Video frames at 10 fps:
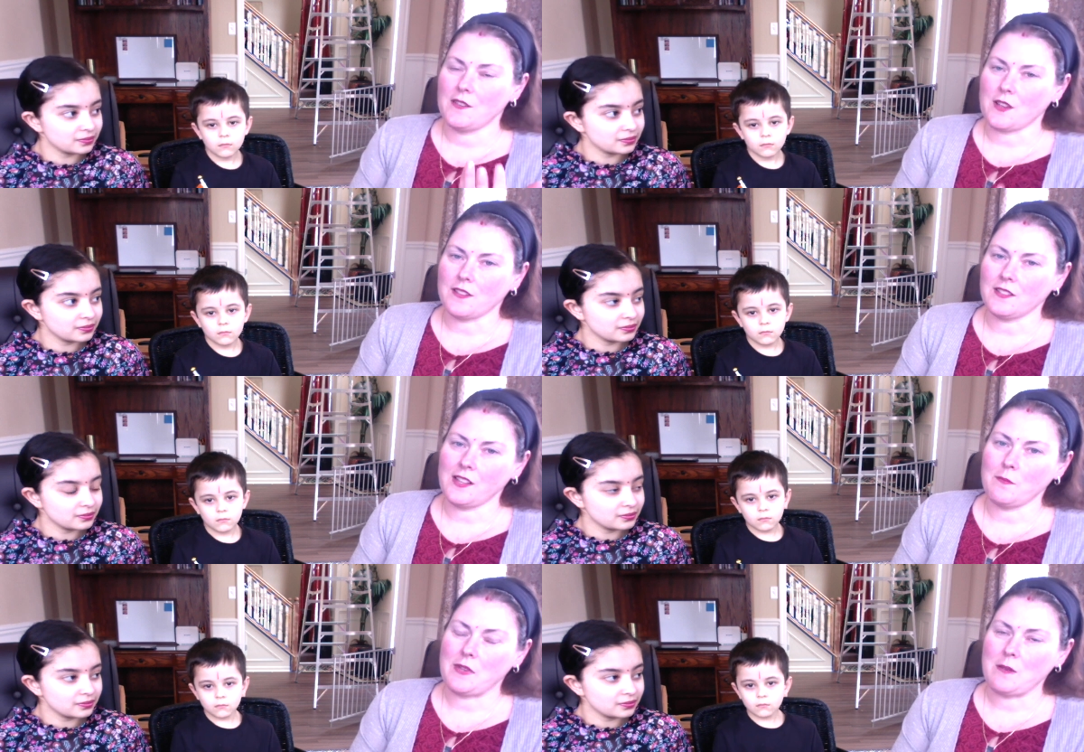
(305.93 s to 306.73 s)
Speaker 1: doesn't
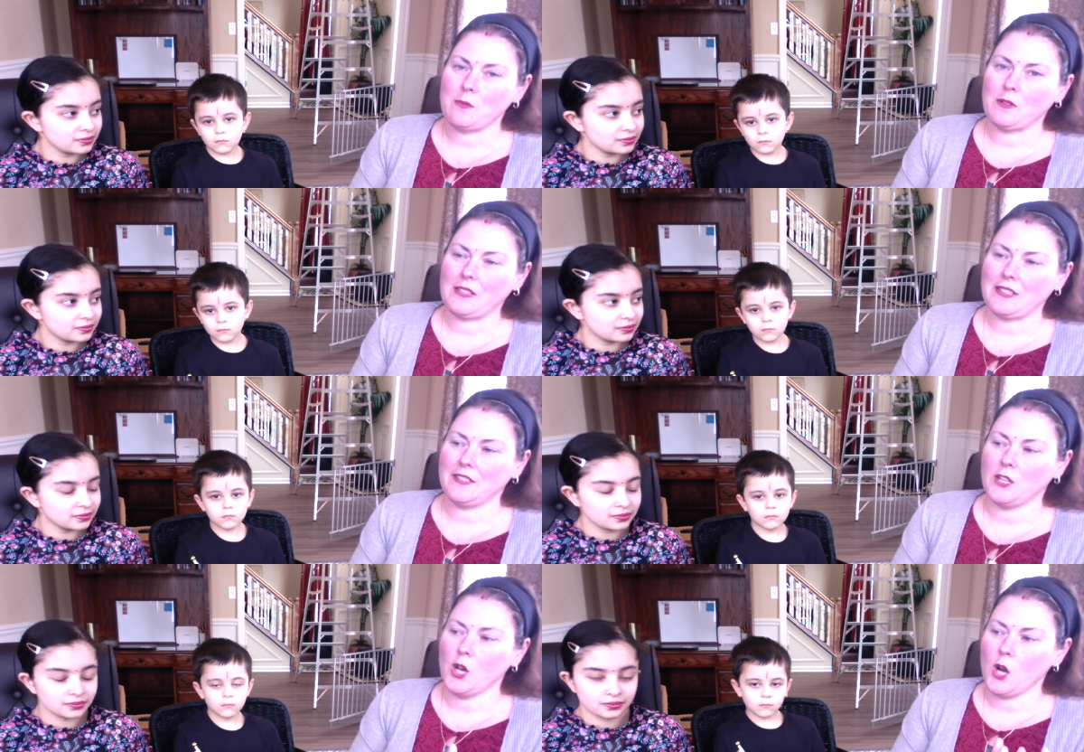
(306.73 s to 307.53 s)
let people
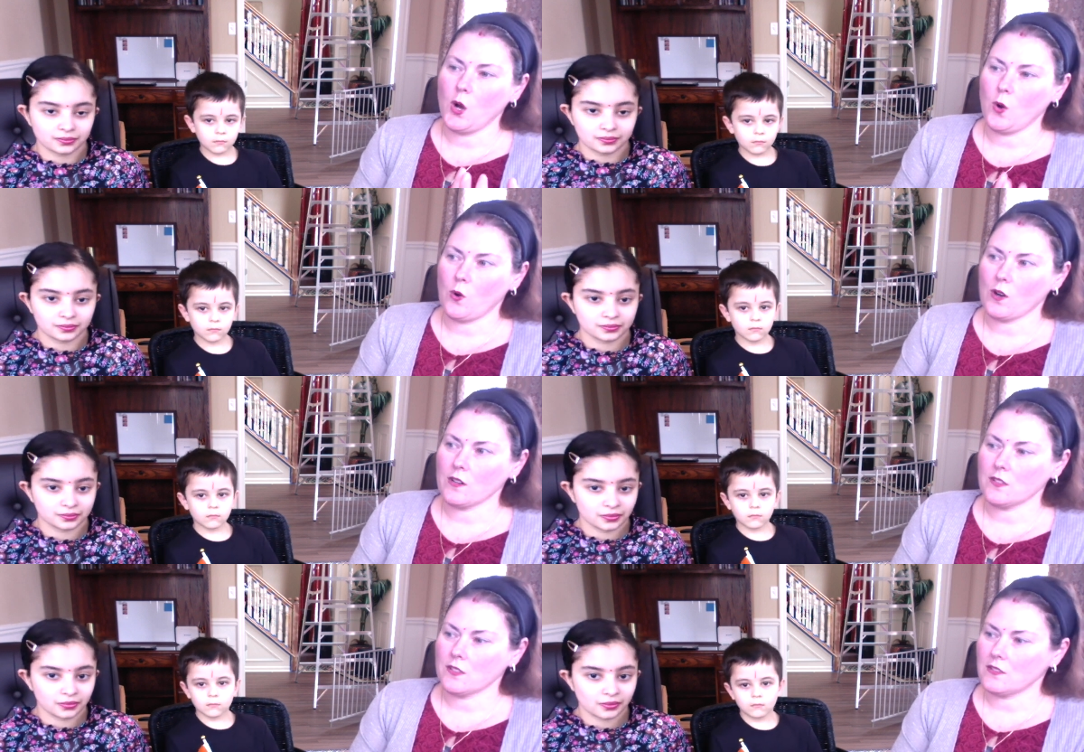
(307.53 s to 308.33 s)
in,
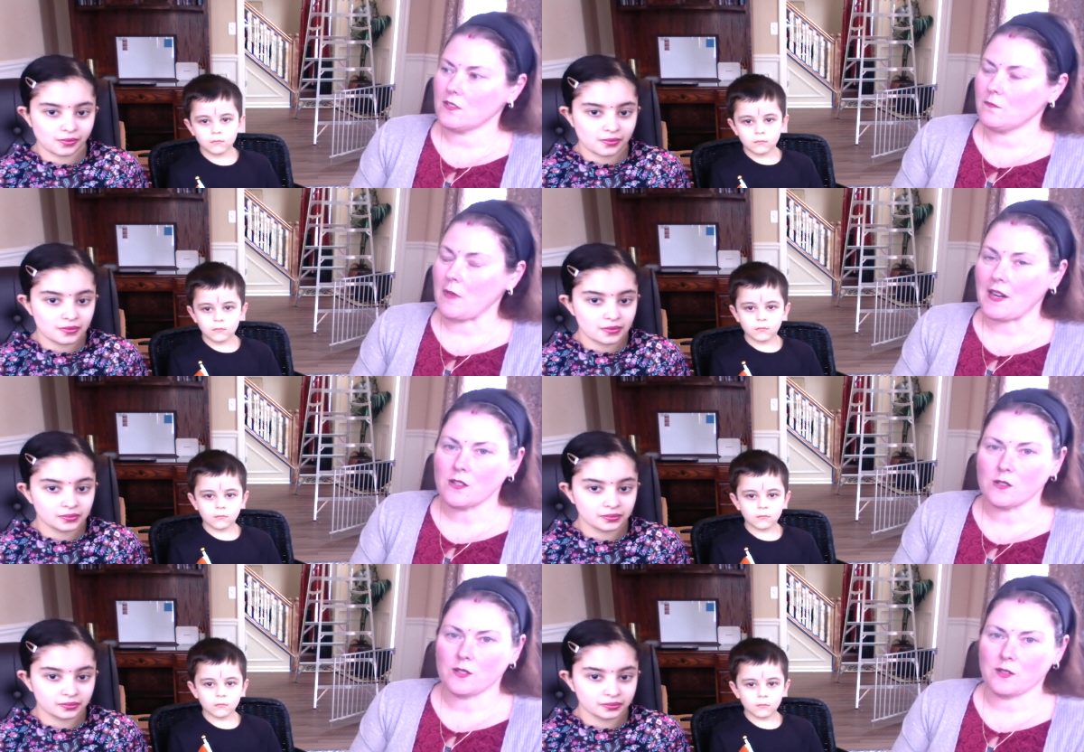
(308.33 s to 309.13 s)
hoards
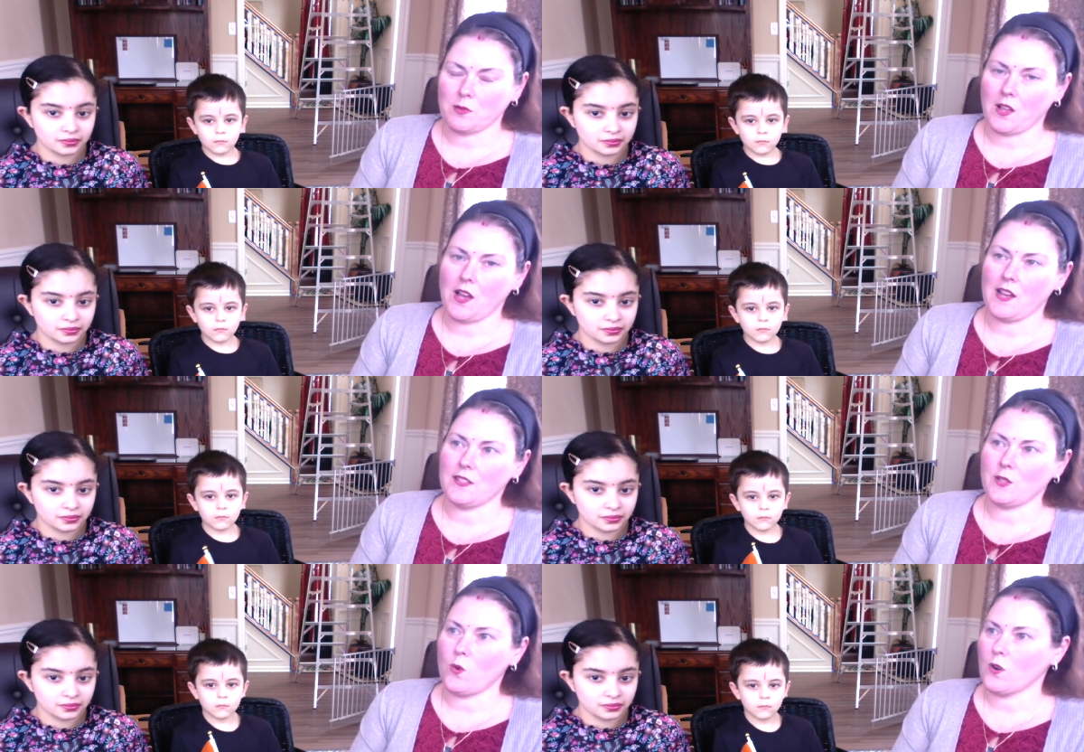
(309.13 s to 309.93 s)
medical
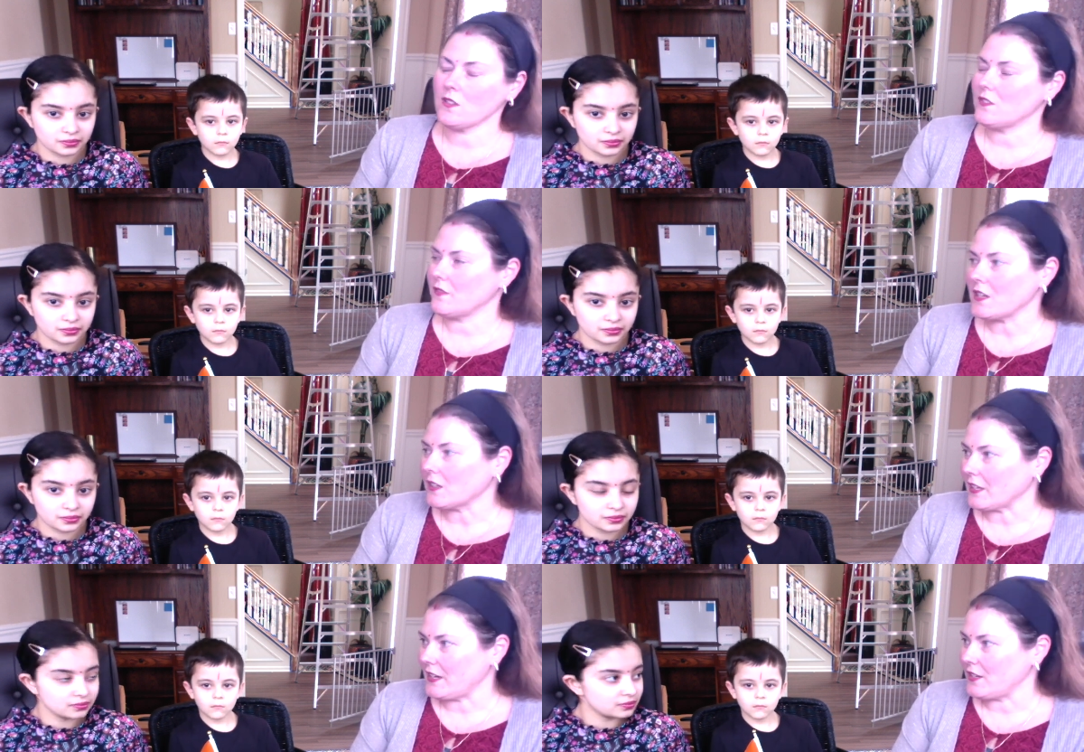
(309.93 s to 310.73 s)
supplies, hoards
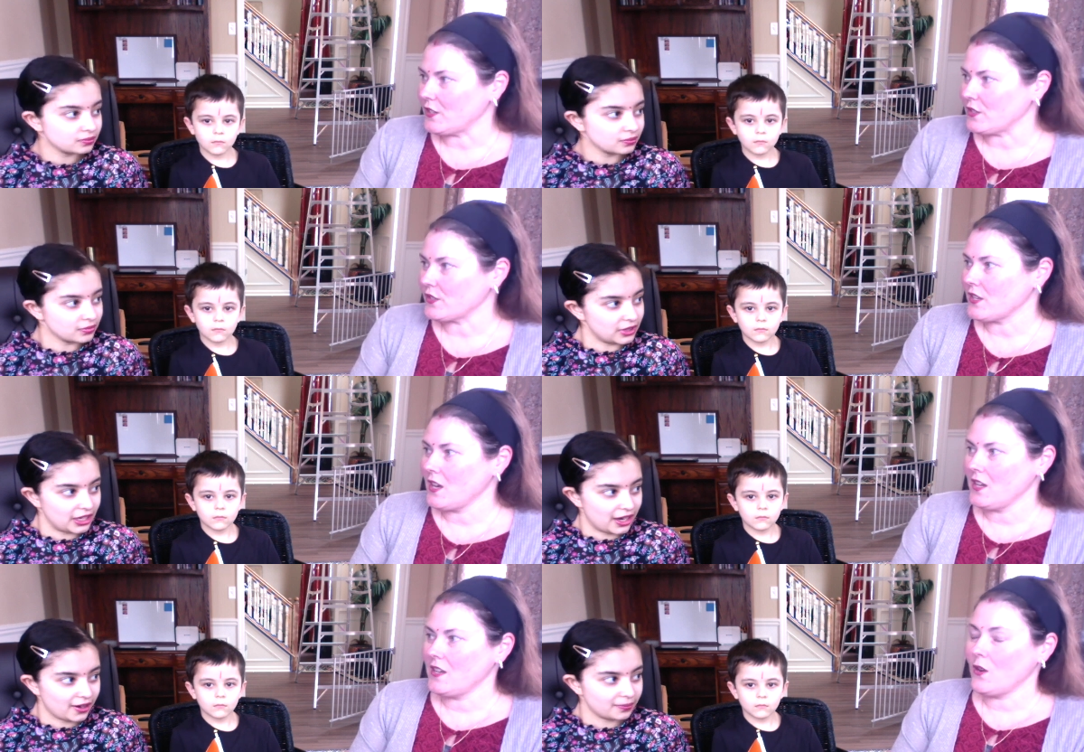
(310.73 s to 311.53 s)
ventilators,
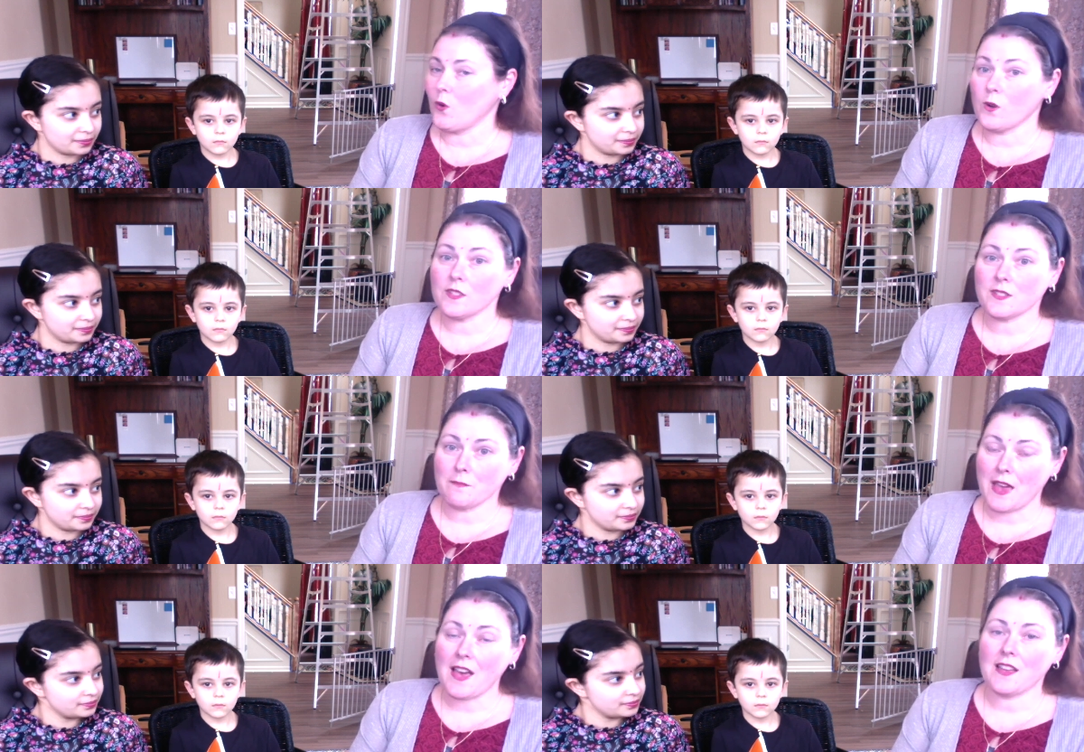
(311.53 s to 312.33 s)
yeah, hoards
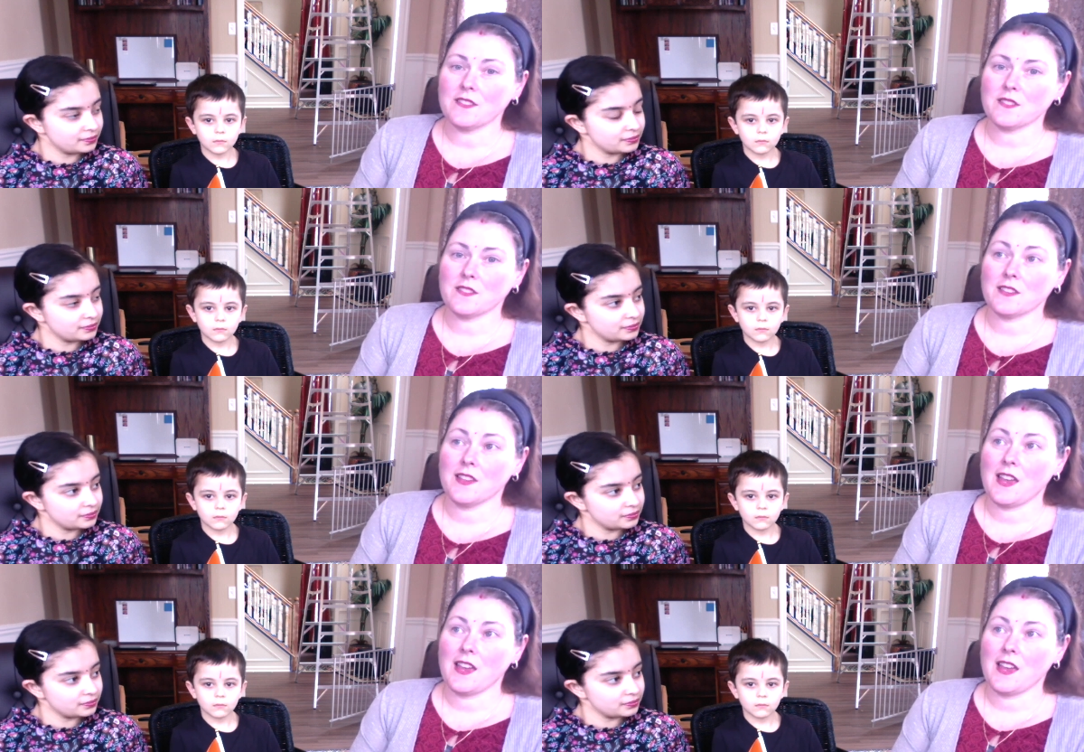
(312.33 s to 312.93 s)
masks,